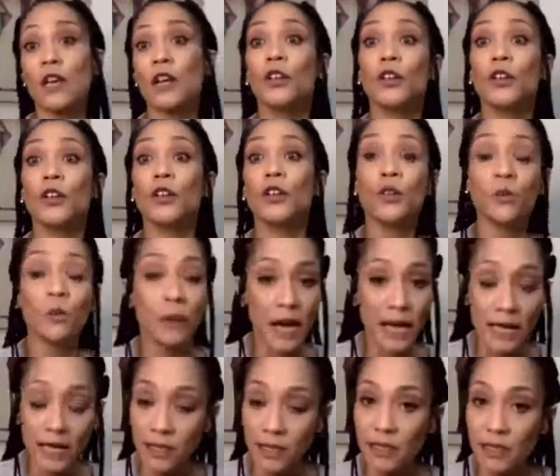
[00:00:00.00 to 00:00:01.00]
you're buying
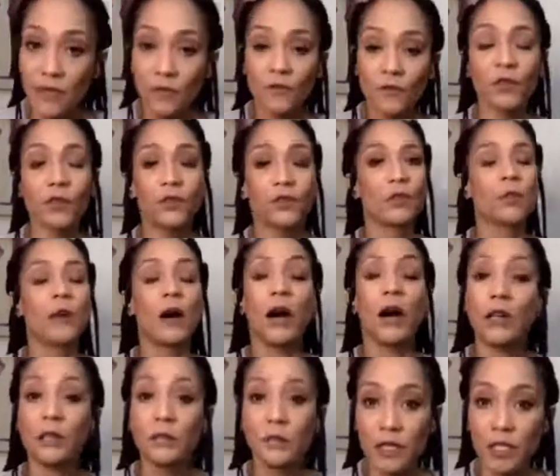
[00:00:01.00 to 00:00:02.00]
stuff for your
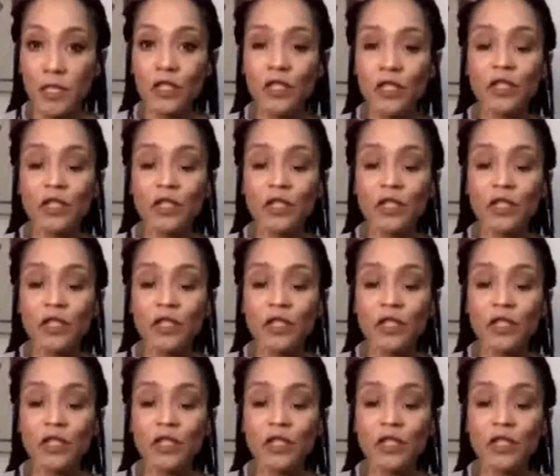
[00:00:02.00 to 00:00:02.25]
apartment,